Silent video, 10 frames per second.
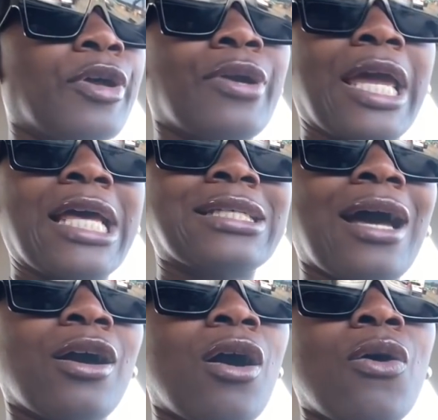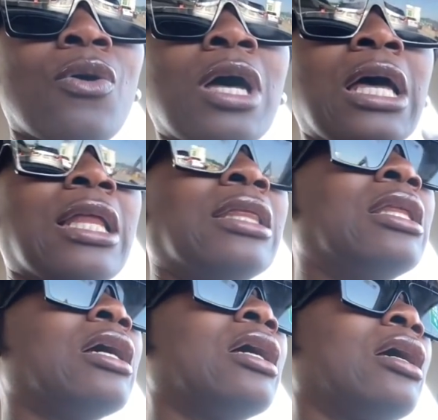learning as I go.
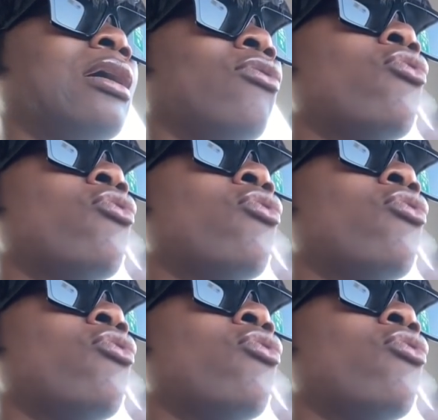The